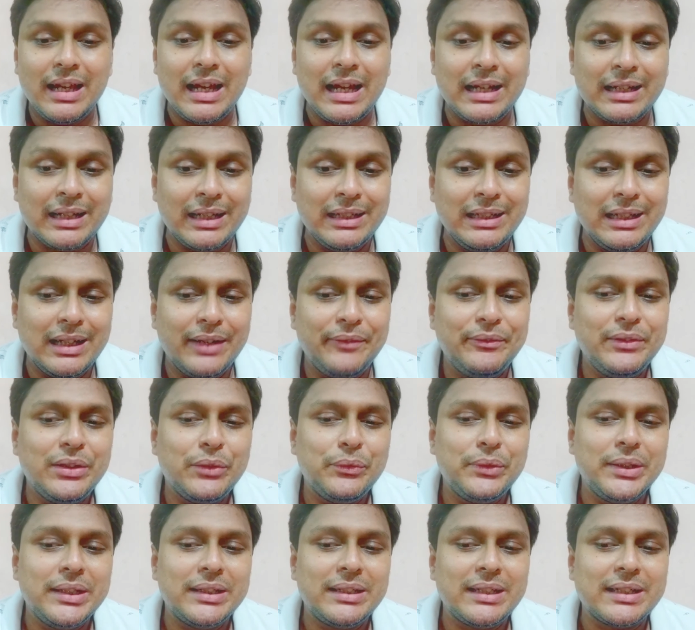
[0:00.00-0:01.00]
And I love
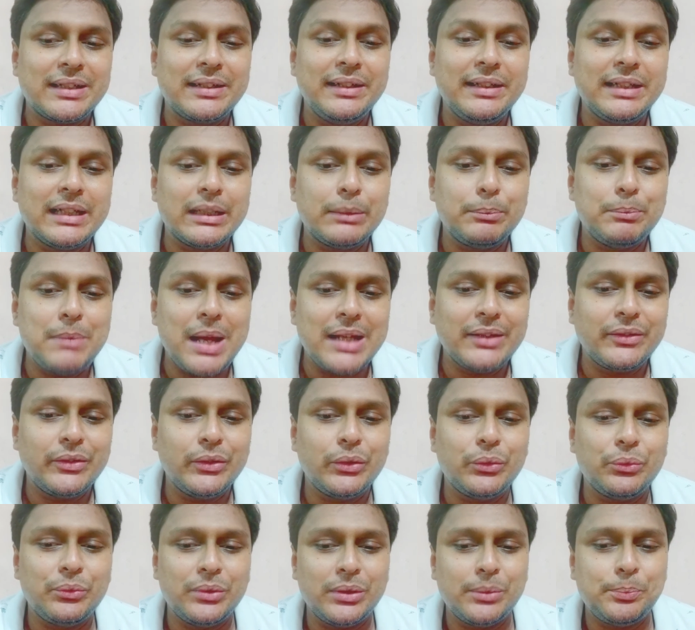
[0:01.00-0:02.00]
the way the cricket
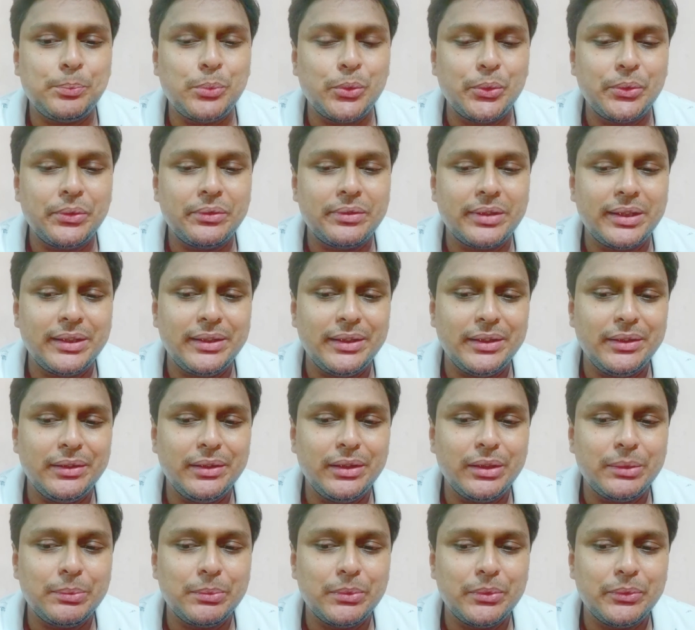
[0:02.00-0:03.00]
matches were portrayed
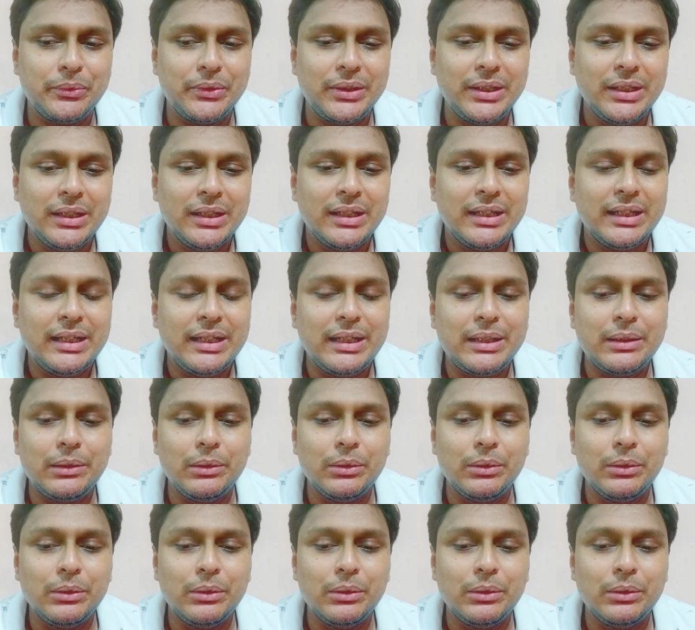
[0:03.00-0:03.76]
in this movie. It